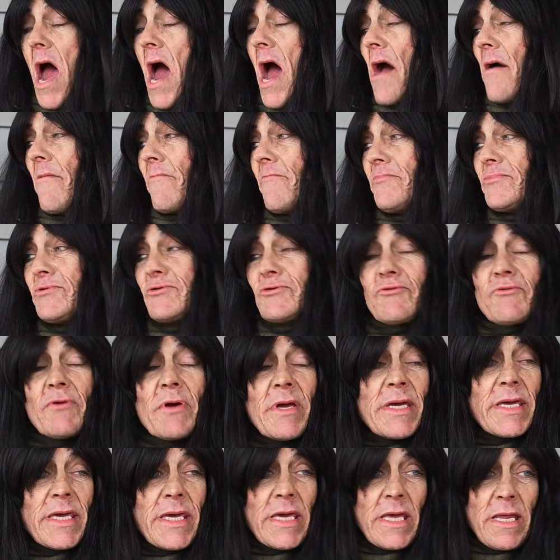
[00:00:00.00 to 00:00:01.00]
I'm
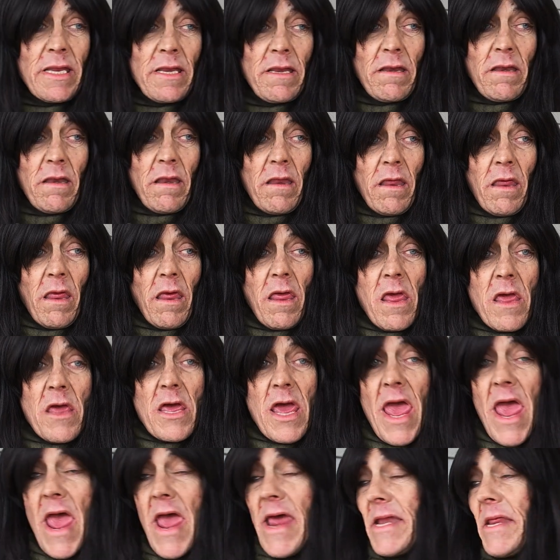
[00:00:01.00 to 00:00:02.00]
tricking.
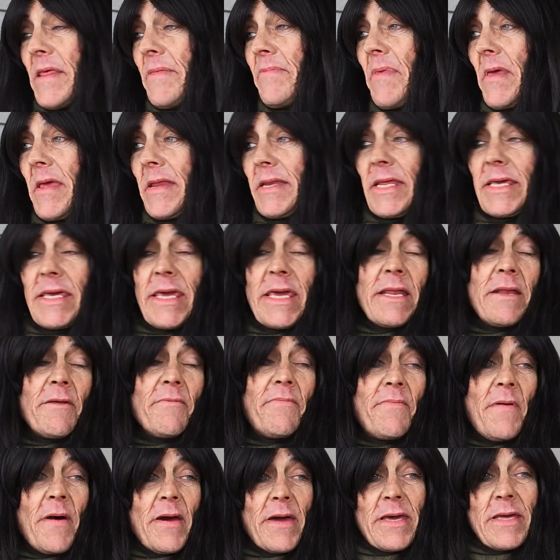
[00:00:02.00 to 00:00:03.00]
Anything to get a
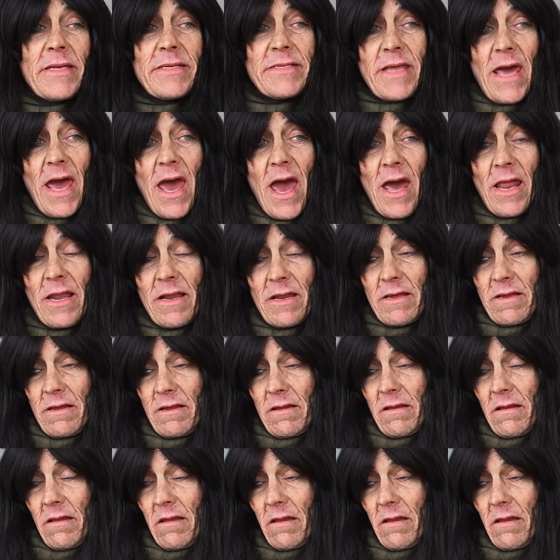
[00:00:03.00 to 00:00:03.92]
fucking dollar.